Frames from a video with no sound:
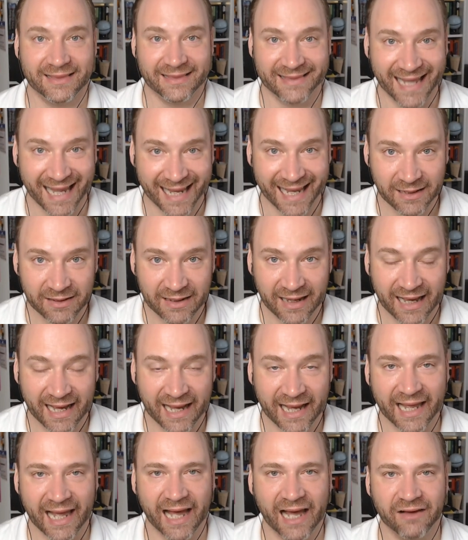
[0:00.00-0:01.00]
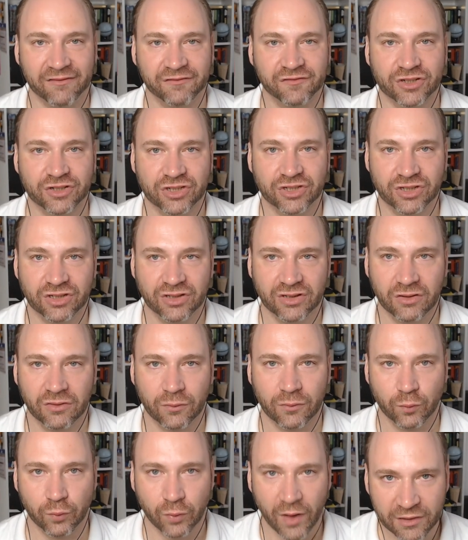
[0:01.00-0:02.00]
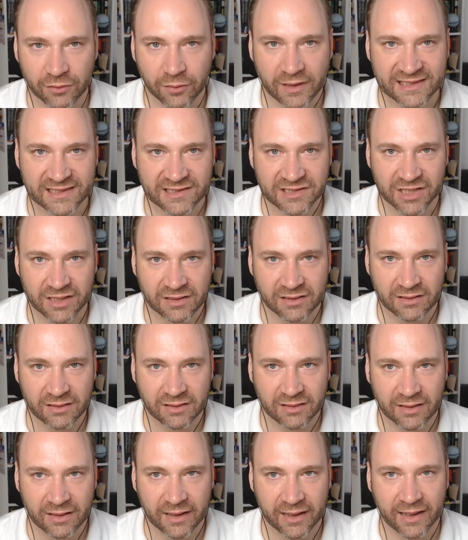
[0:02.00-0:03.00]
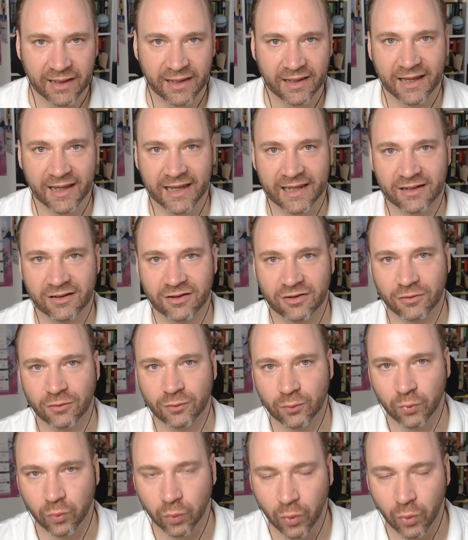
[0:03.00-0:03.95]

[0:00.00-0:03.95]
Then I have one question and yeah.